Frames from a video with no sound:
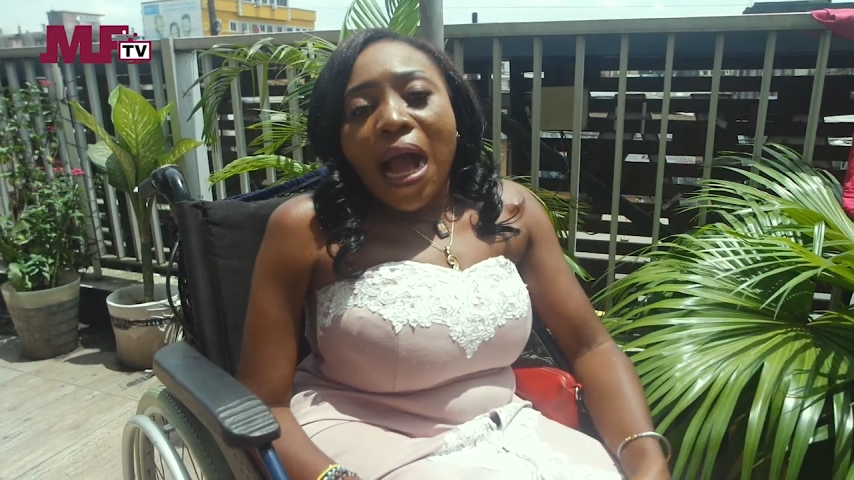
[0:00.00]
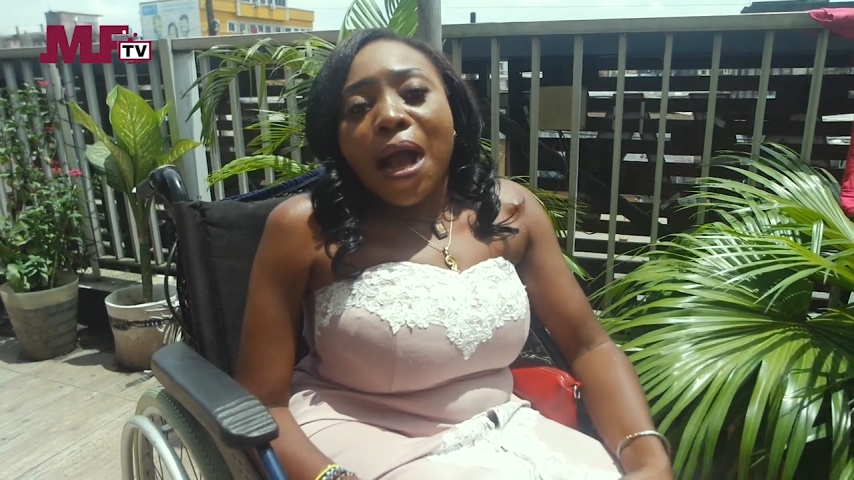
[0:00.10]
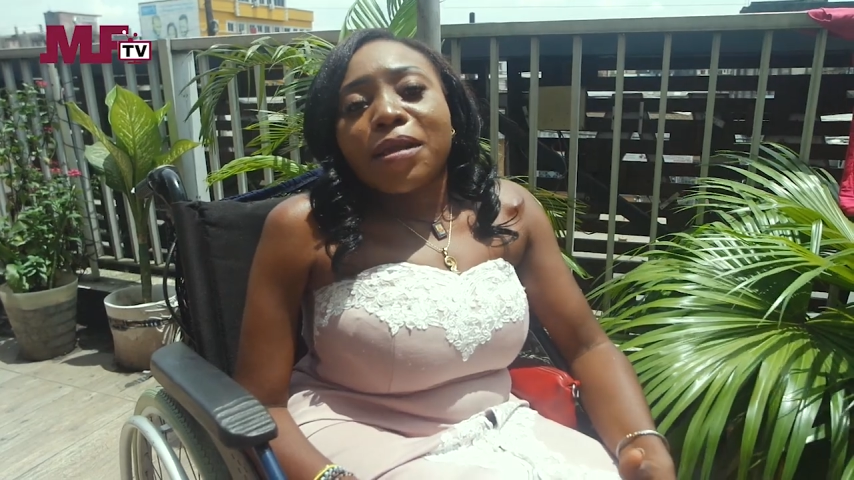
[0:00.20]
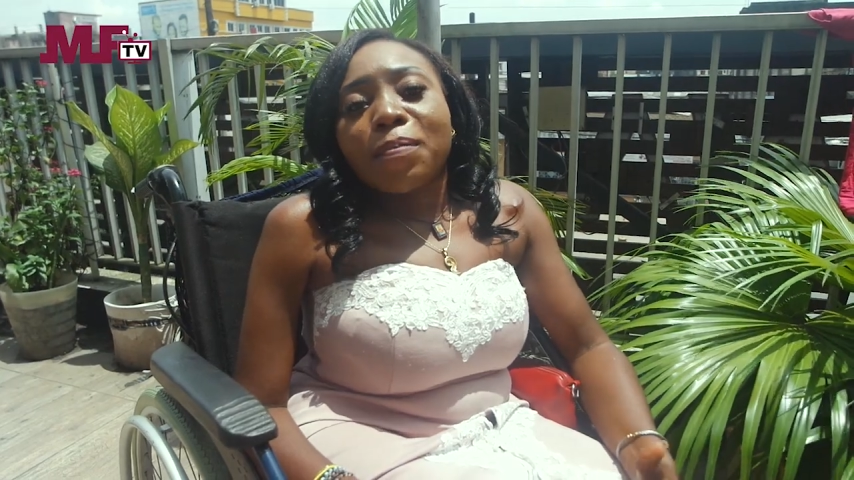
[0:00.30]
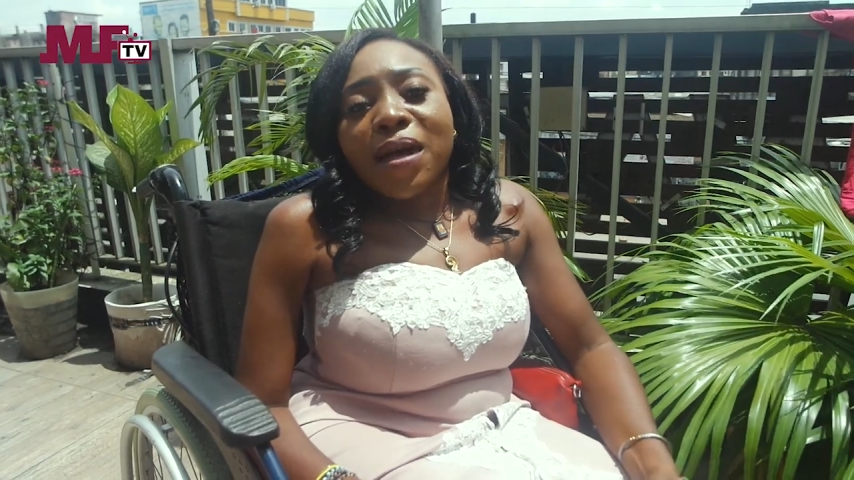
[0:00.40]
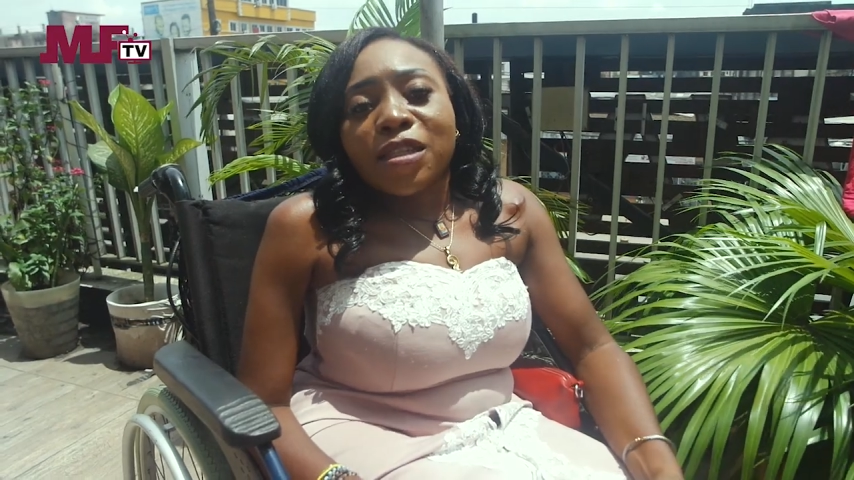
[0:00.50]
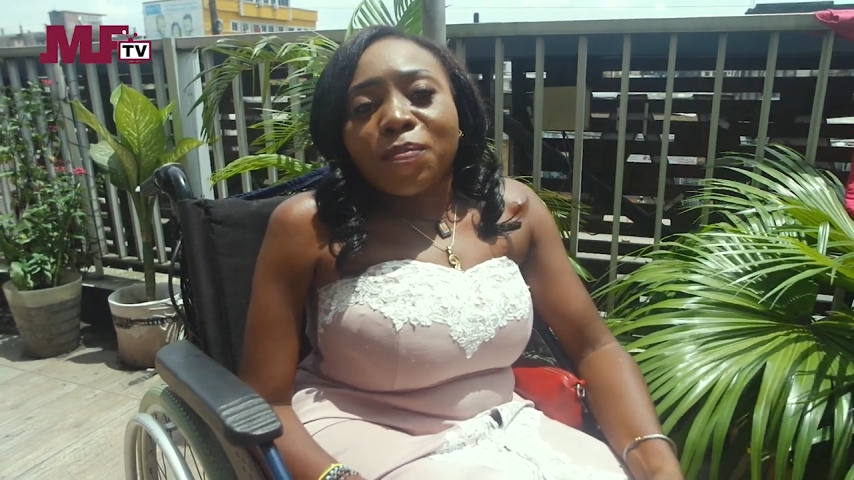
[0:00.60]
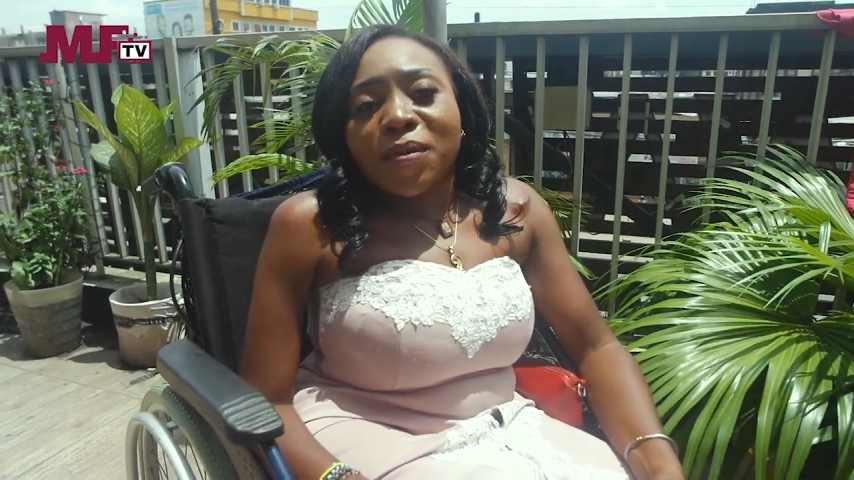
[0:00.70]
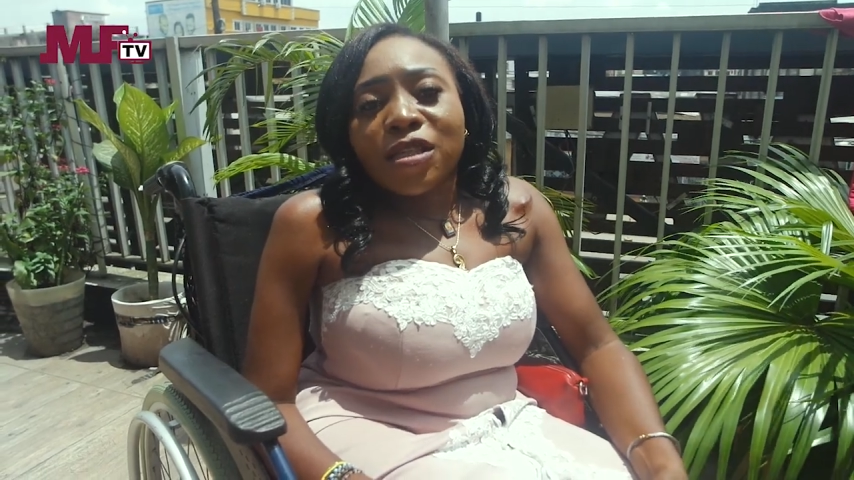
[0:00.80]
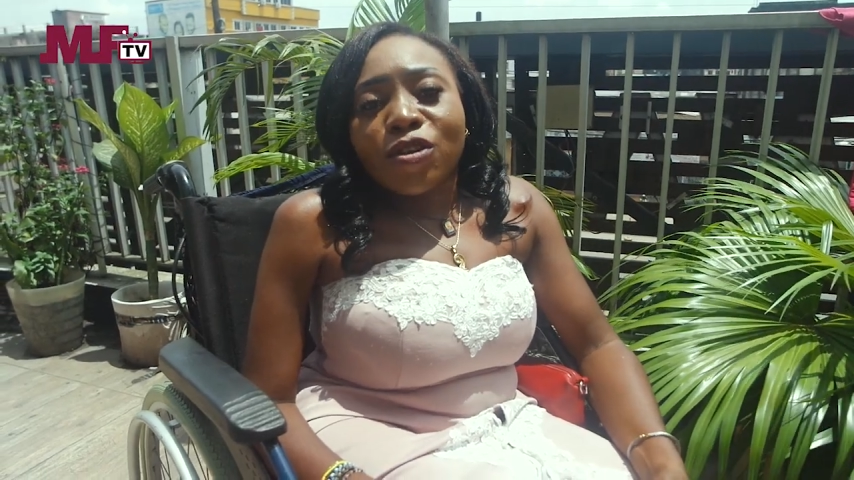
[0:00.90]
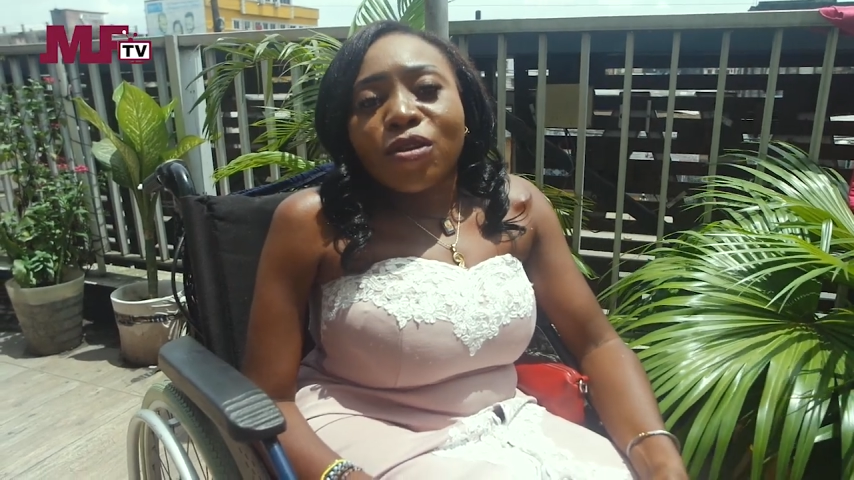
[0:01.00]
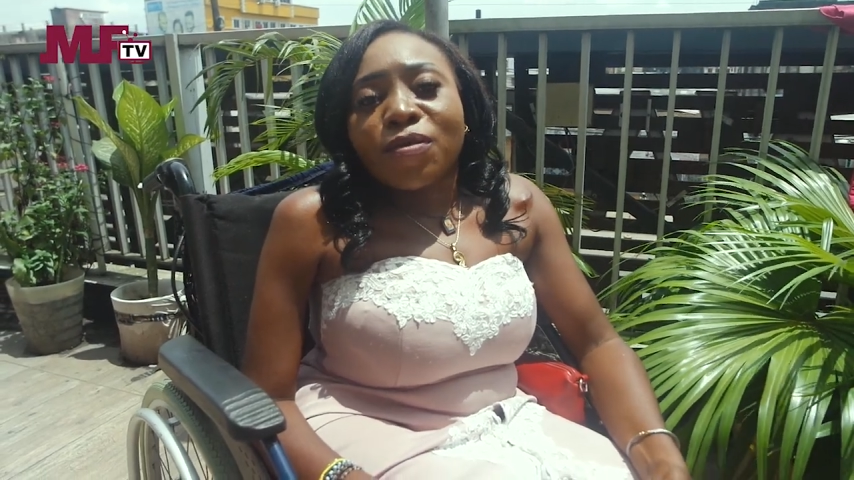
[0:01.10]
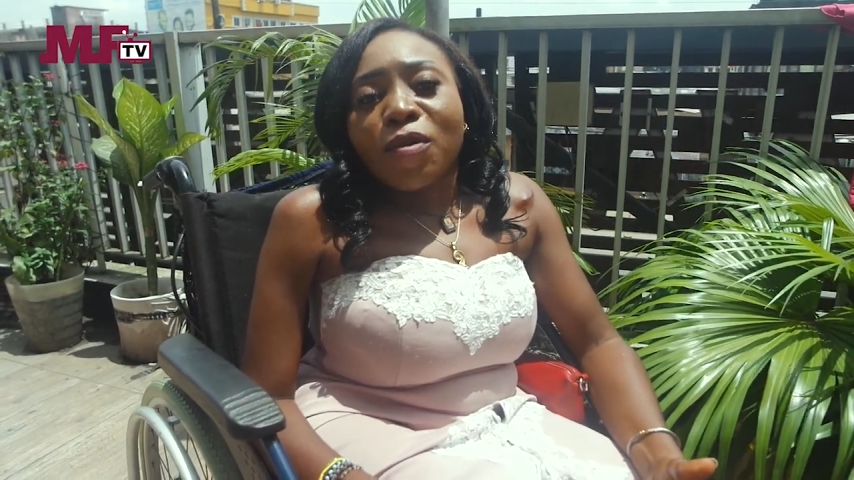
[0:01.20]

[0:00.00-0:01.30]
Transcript: and the participation